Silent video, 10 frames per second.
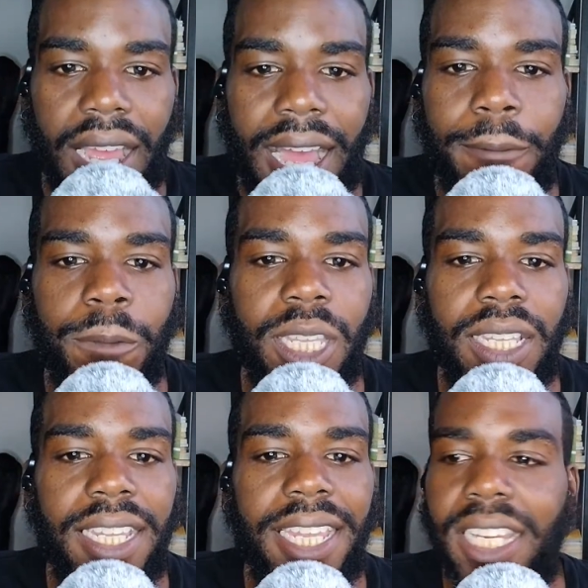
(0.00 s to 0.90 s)
I
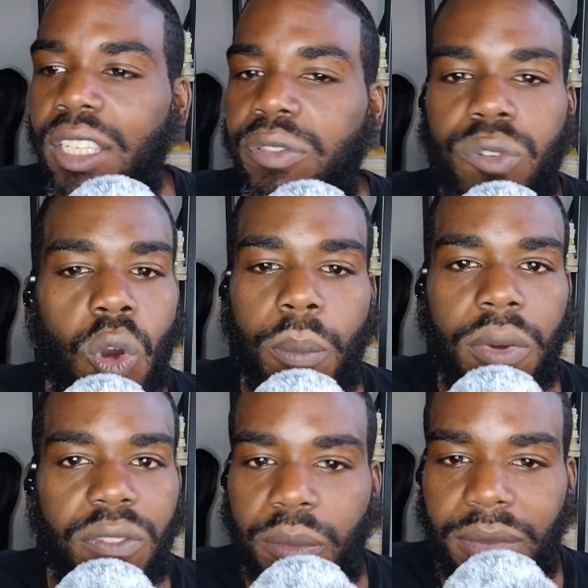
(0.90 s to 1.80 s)
mean any form
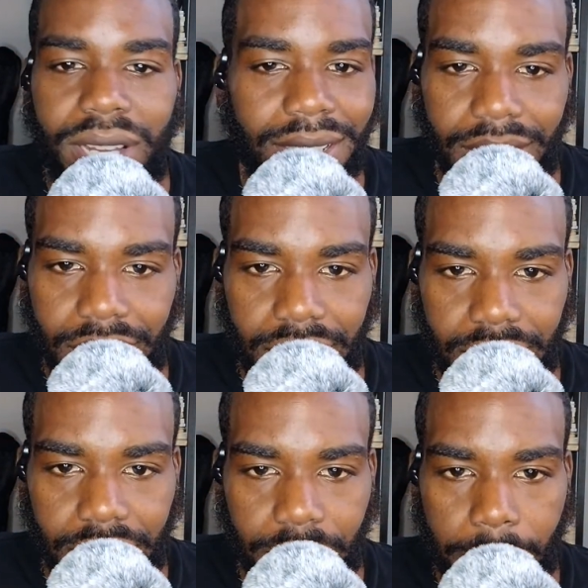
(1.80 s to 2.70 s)
of
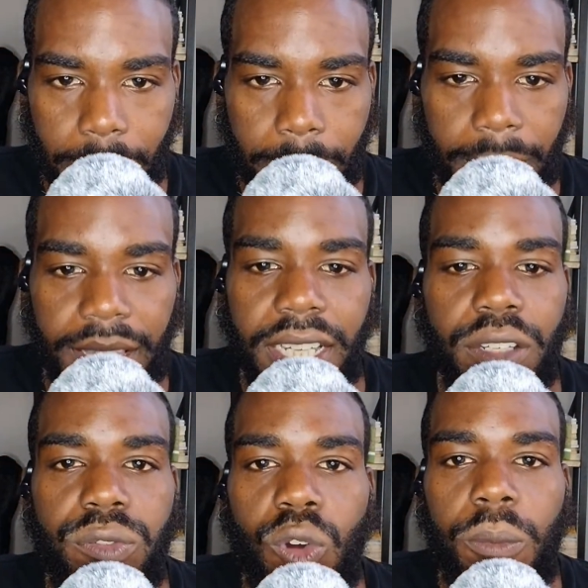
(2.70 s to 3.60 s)
abundance, any
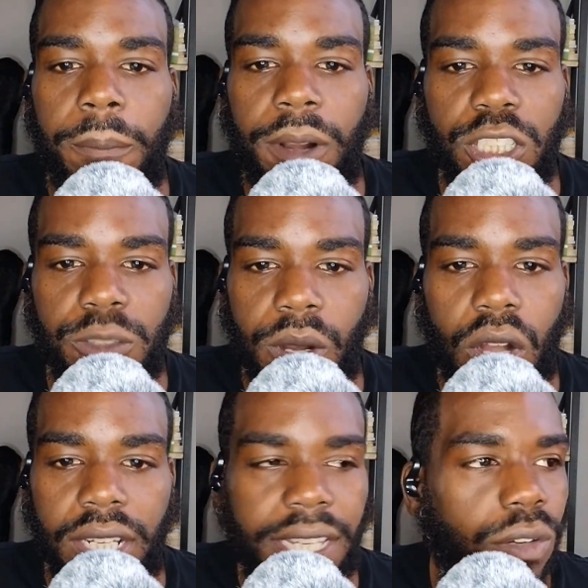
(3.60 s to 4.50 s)
form of
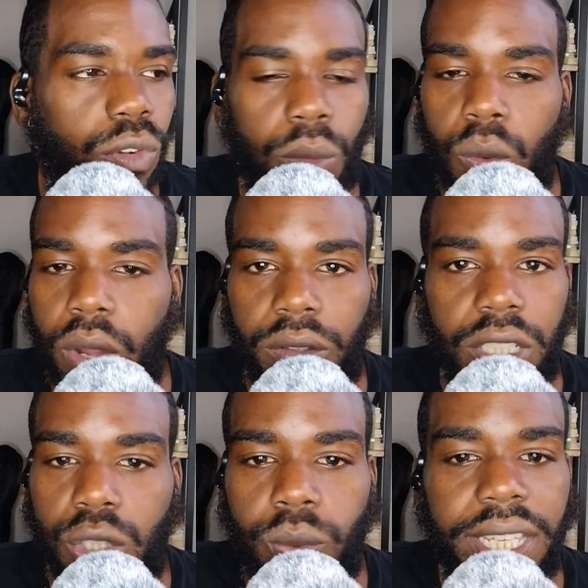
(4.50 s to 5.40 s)
prosperity, any form of wealth.
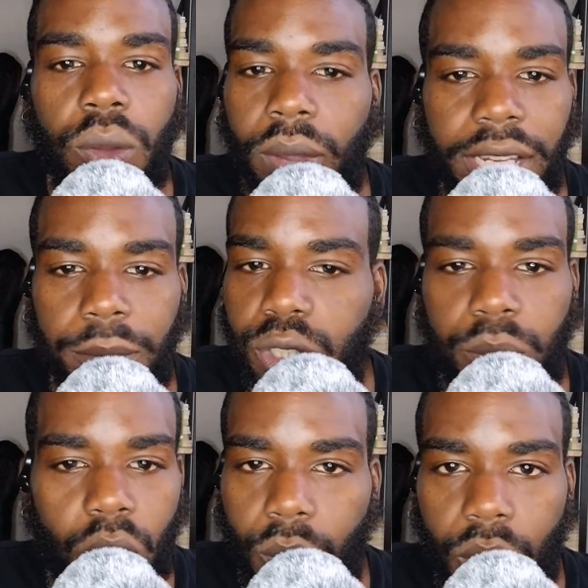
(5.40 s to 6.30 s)
Because we can wake up
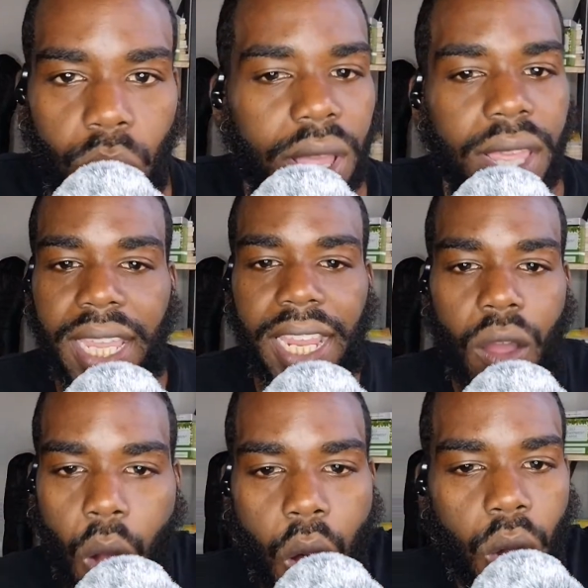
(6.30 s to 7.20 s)
tomorrow and
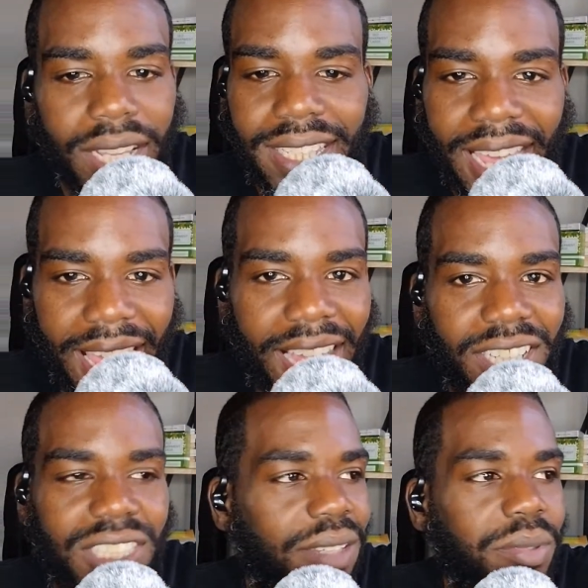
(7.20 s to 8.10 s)
all the
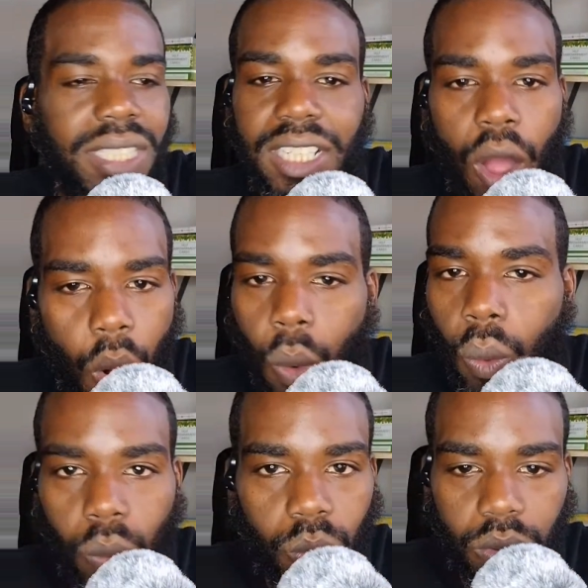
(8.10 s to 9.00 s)
cash can be gone.
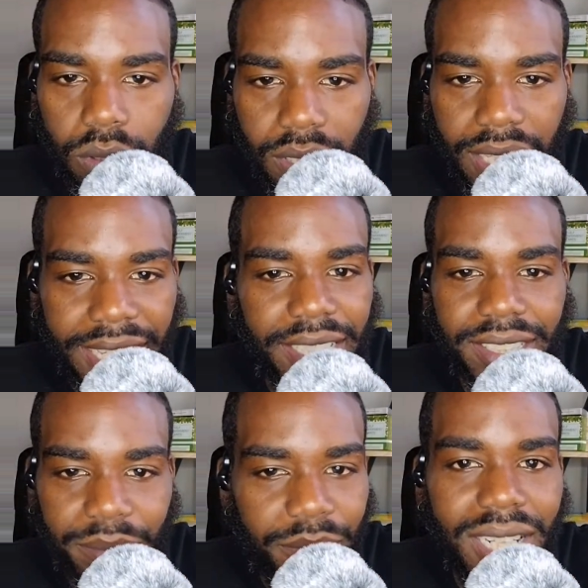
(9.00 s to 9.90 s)

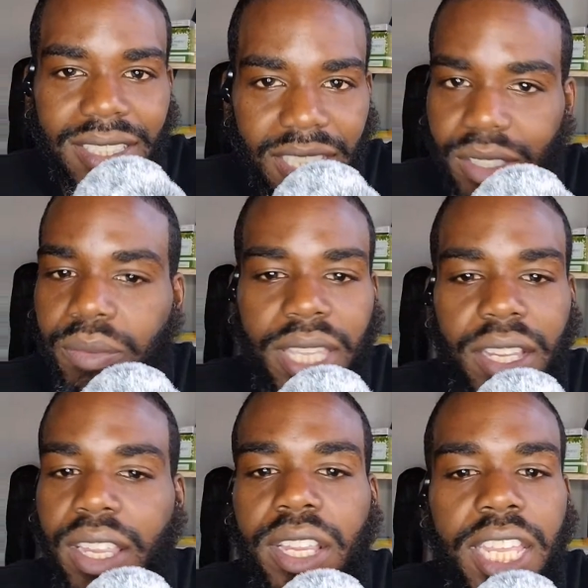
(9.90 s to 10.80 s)
The money system
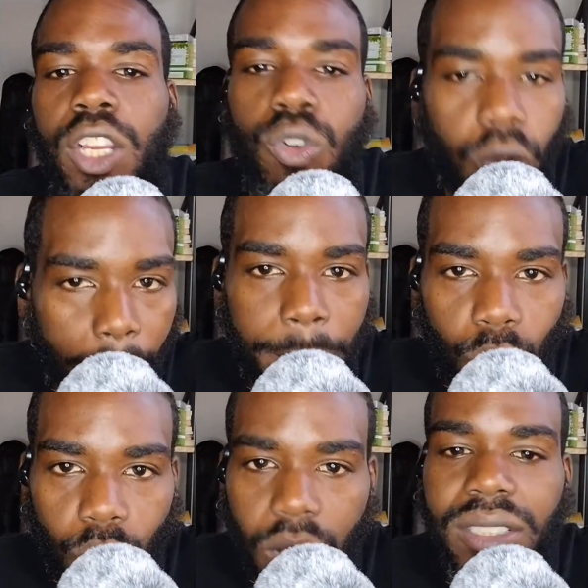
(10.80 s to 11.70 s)
can
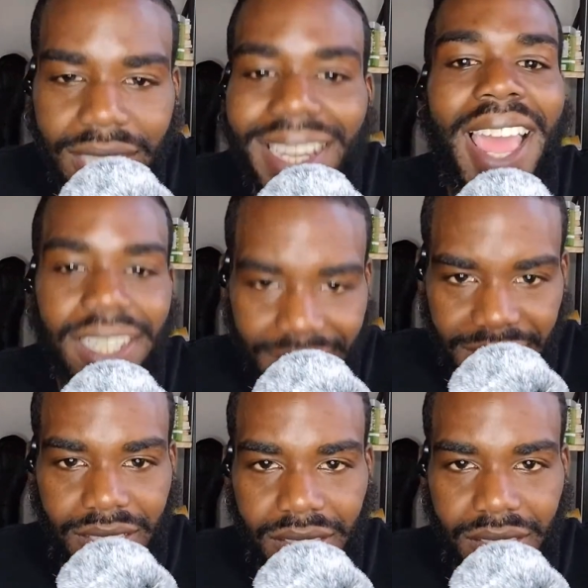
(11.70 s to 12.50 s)
crumble tonight.